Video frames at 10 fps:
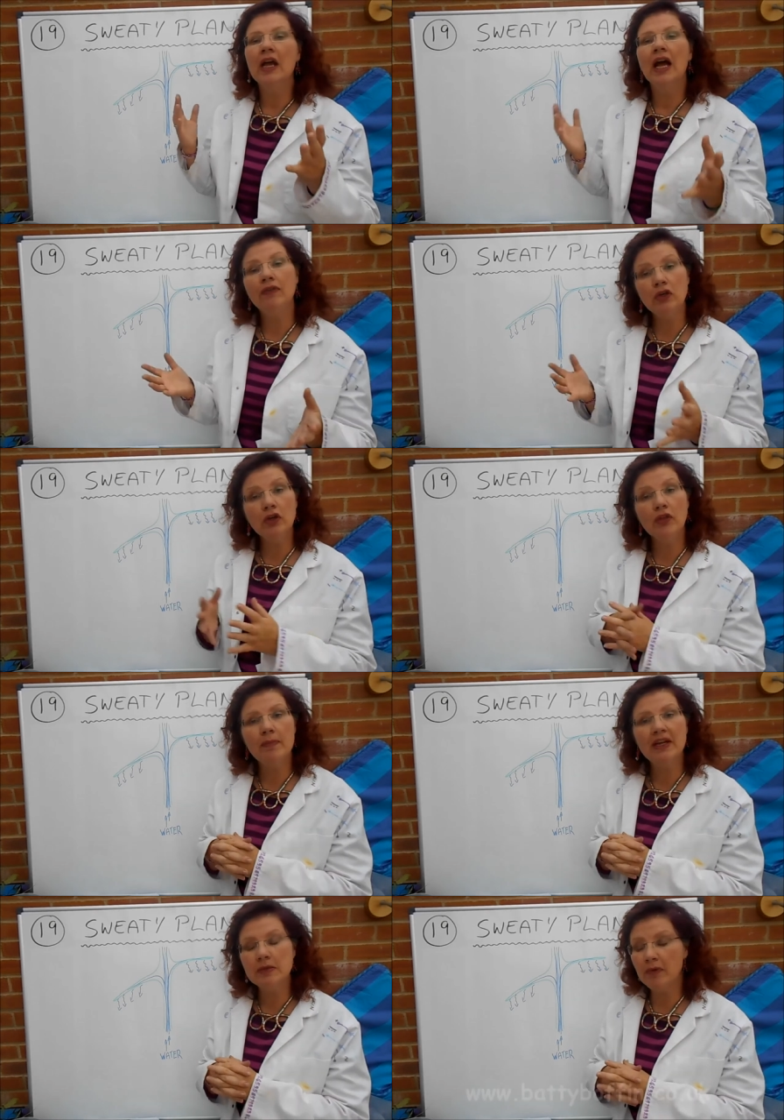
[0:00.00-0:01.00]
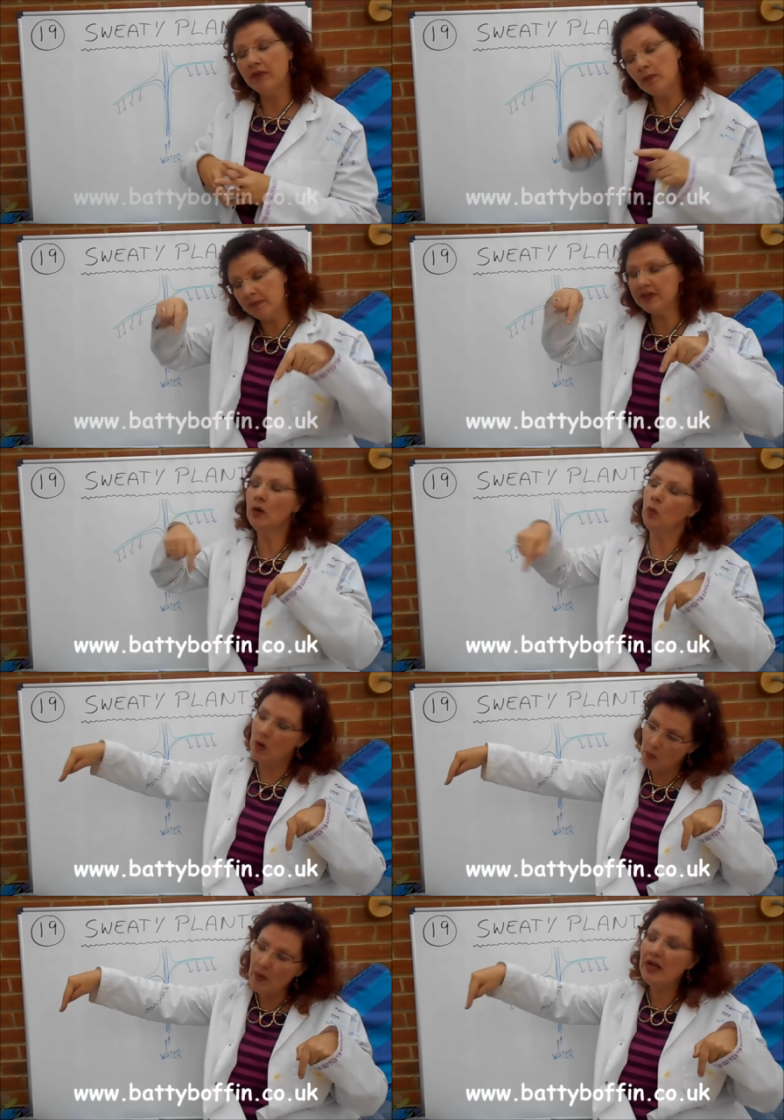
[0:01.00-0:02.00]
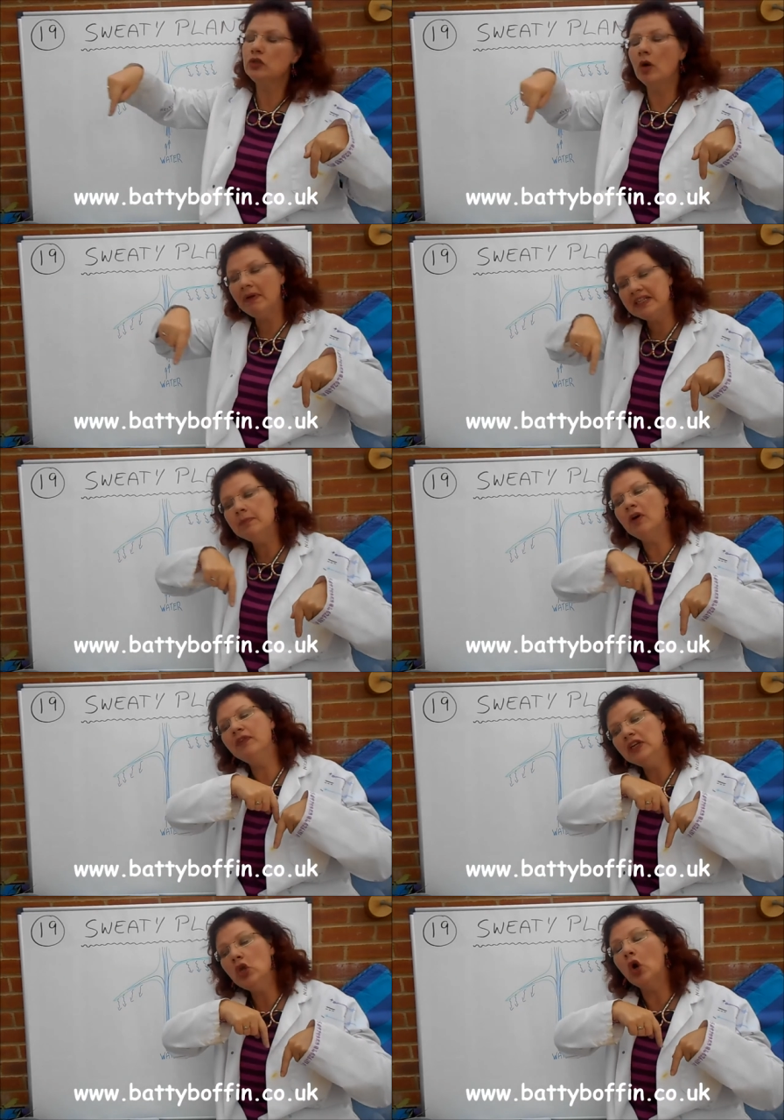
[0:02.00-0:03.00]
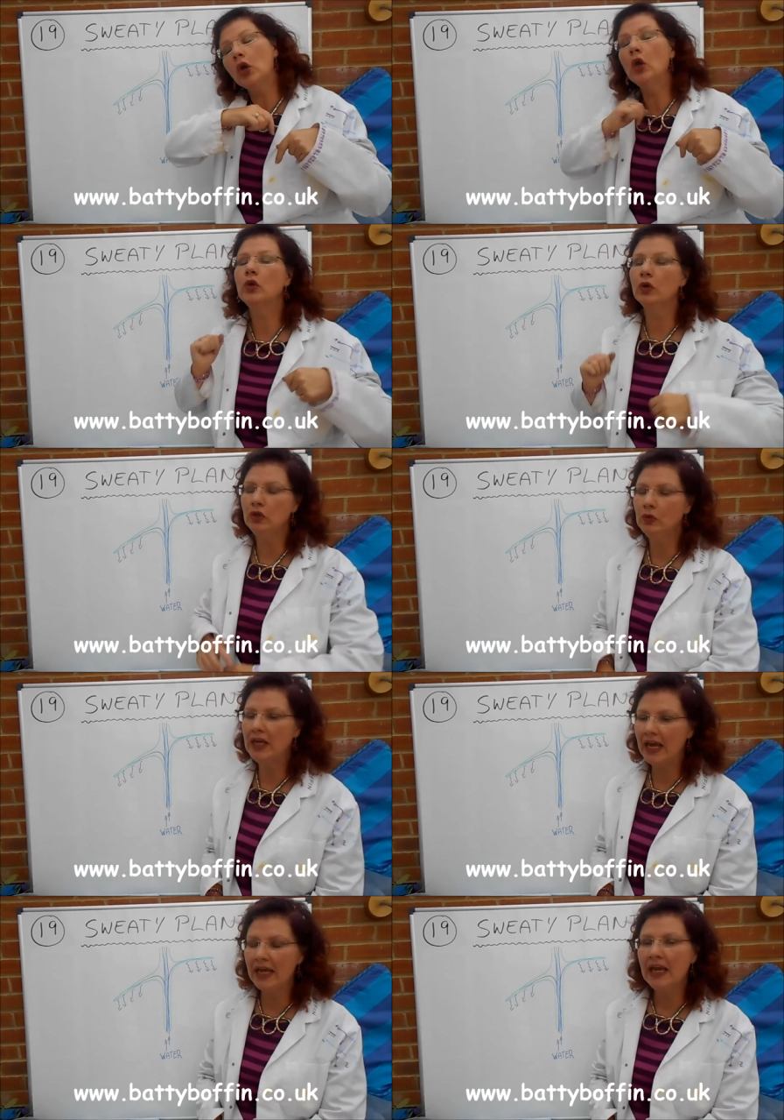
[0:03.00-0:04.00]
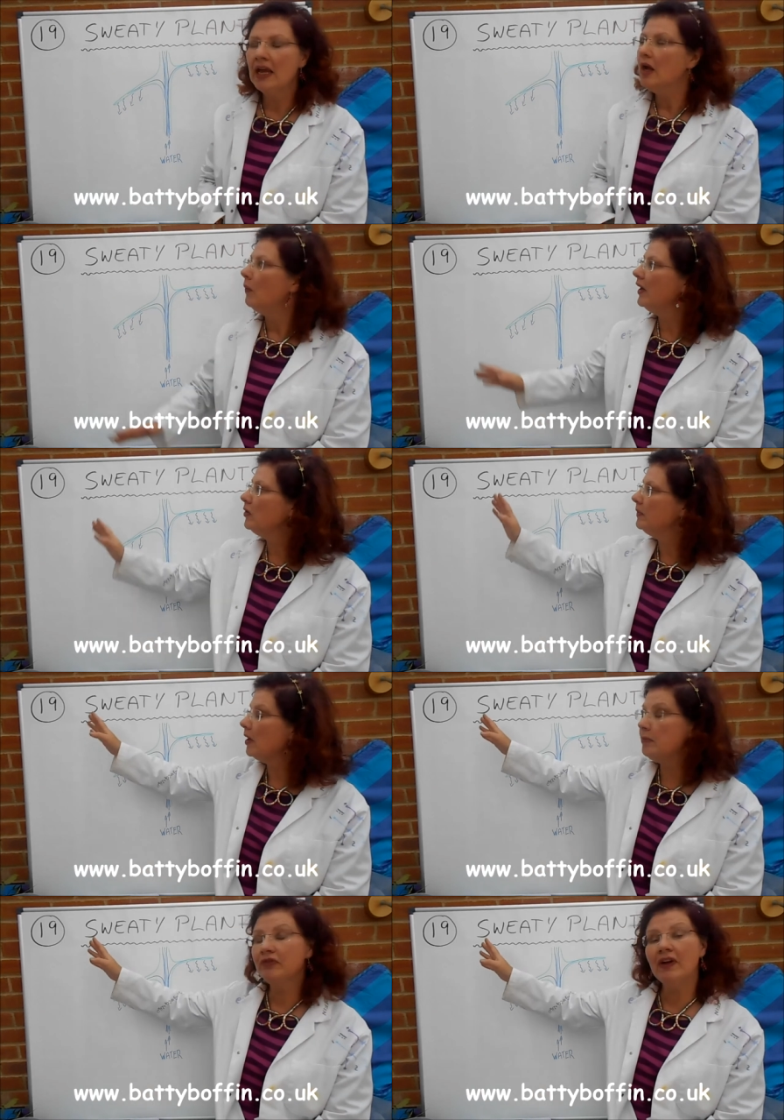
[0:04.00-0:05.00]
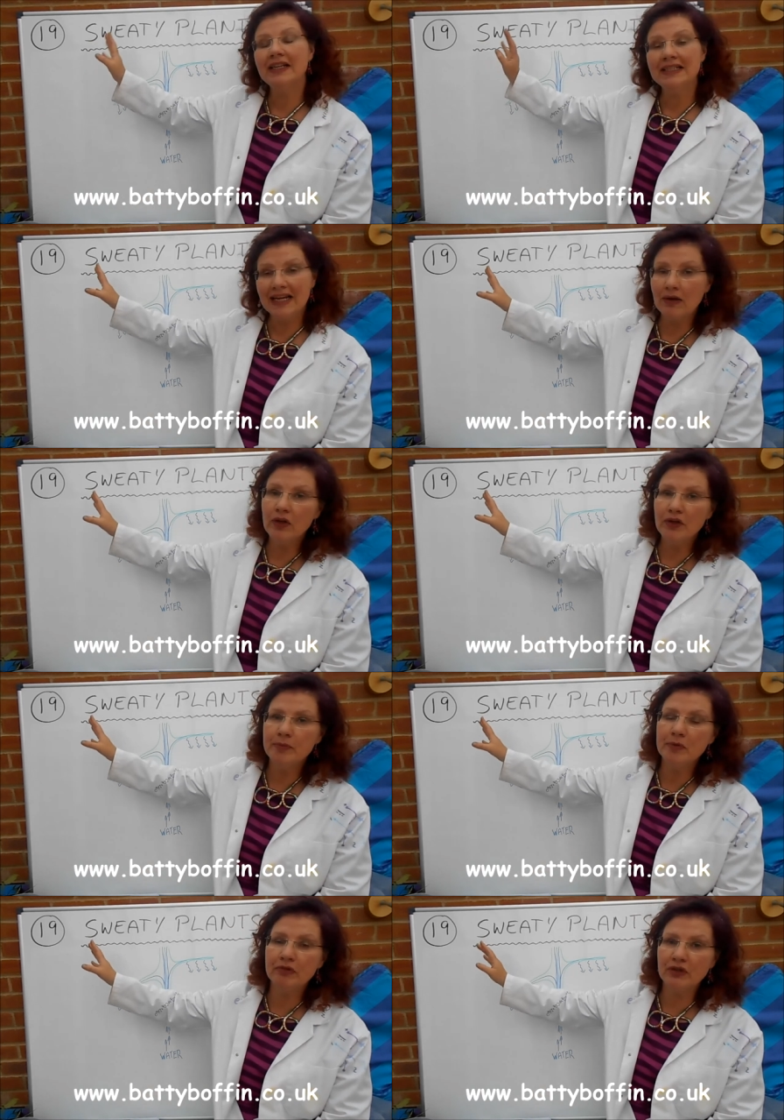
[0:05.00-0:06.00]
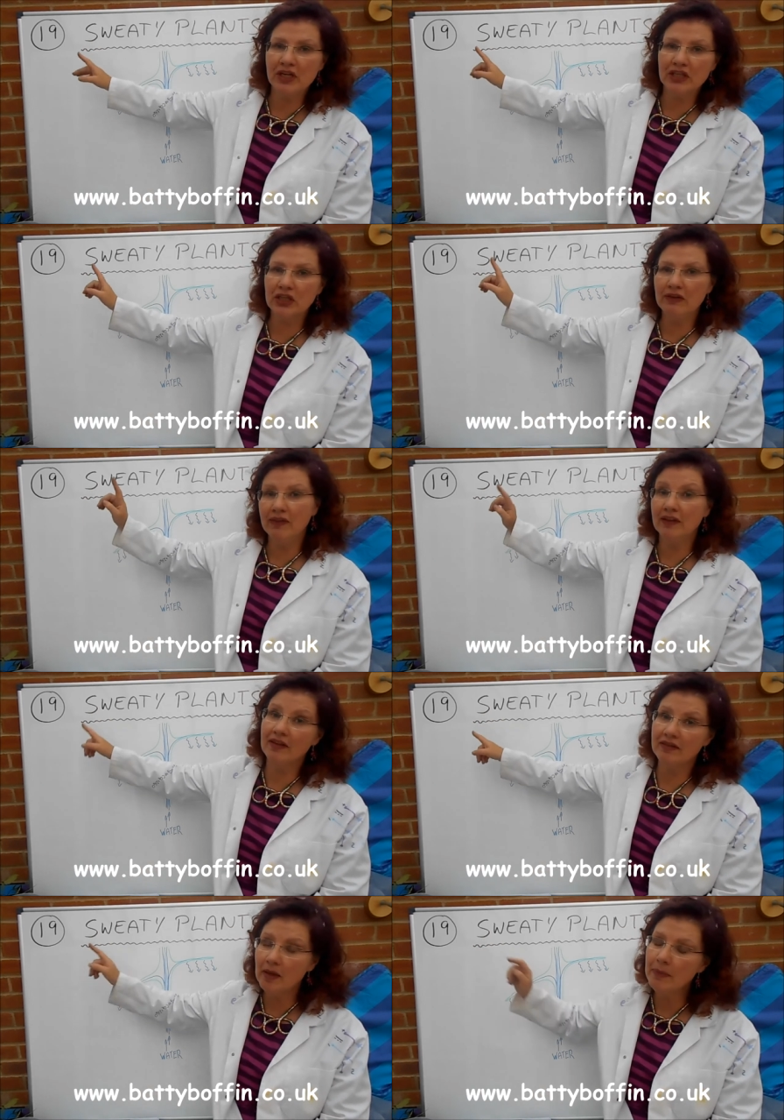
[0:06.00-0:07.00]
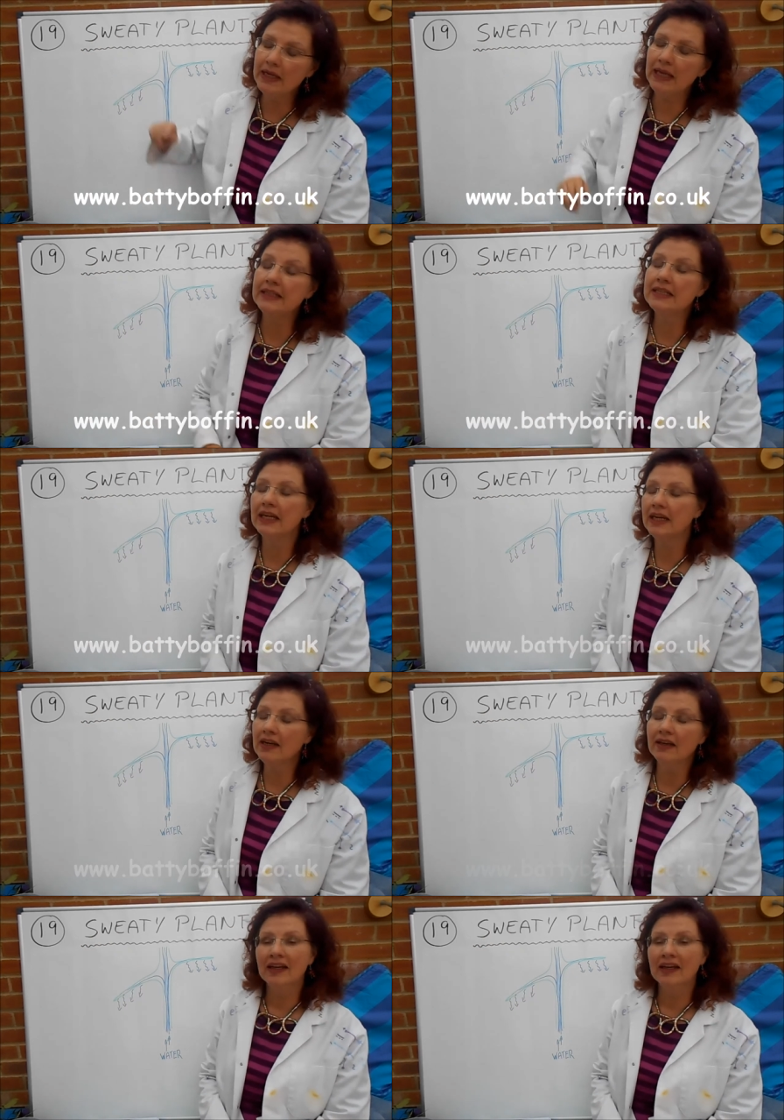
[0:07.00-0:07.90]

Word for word: Have a look on the Batty Boffin website, www.battyboffin.co.uk, where you'll be able to find a downloadable project sheet for this. It's number 19